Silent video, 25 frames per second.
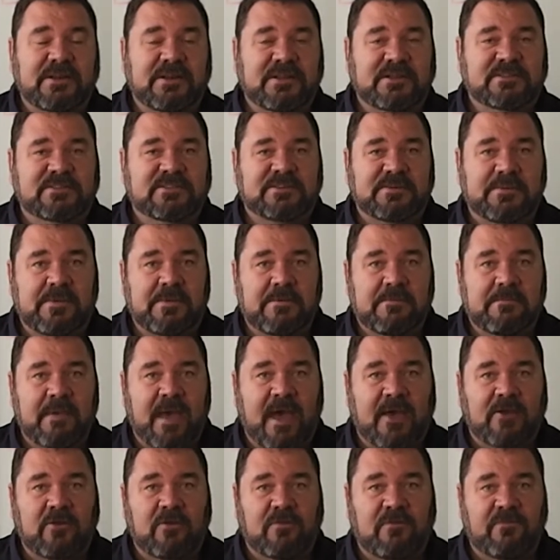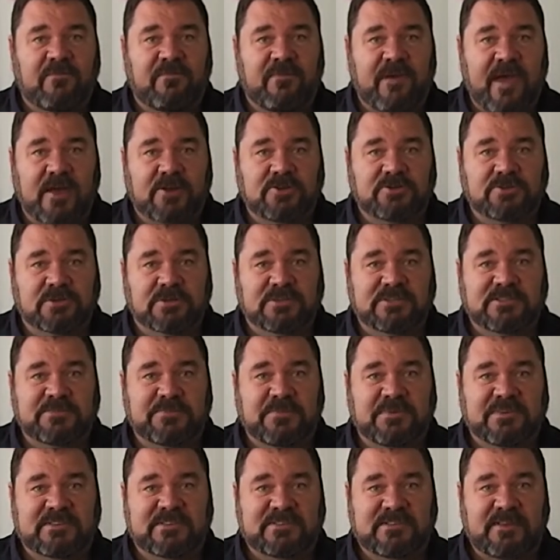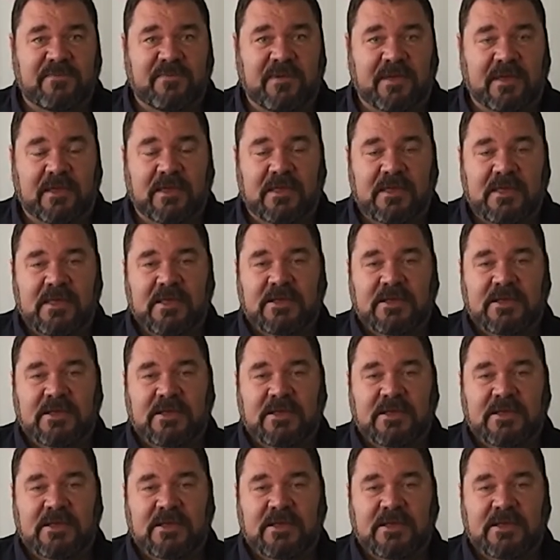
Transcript: needs to be manufactured specific